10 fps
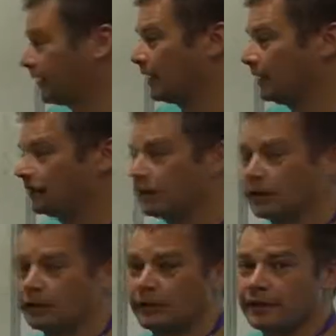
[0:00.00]
again, look
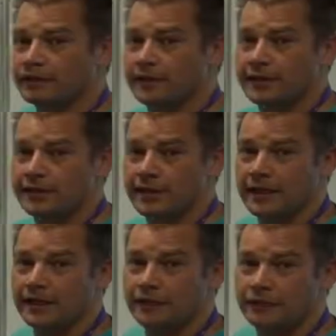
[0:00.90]
at our great
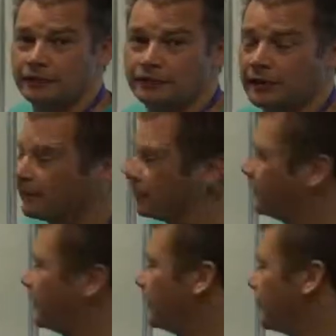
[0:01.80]
desert areas are
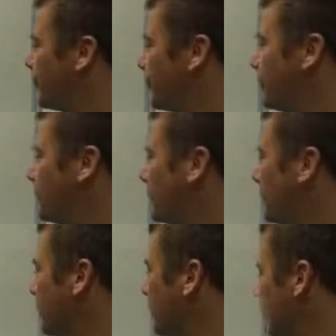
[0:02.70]
roughly around the
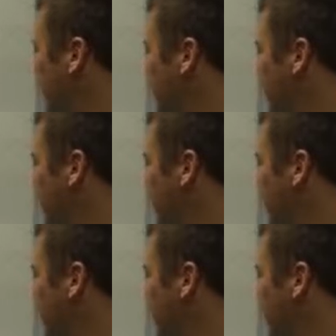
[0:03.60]
30-degree